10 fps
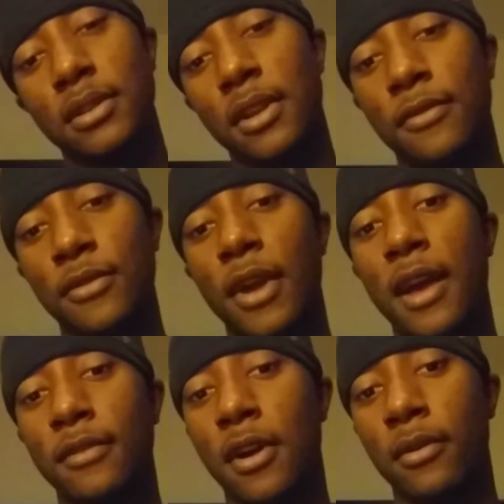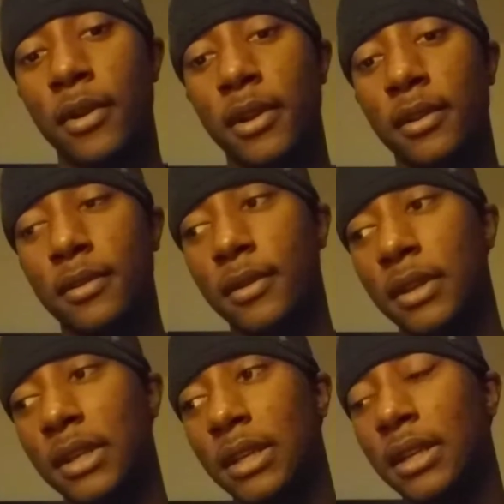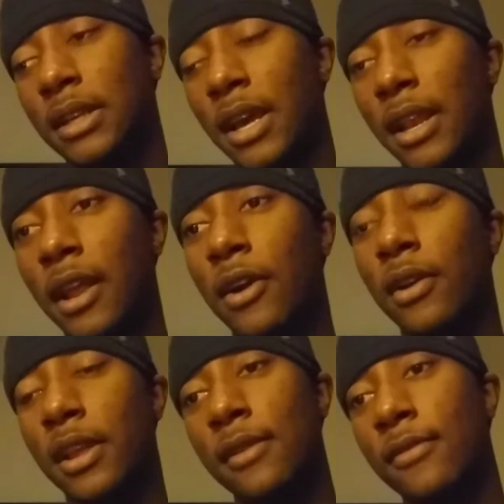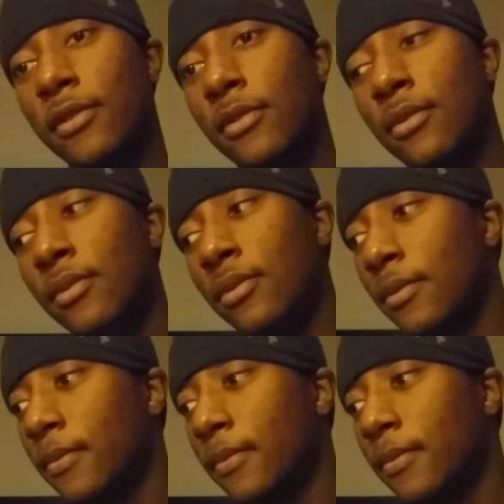if you haven't already, and they're gonna give you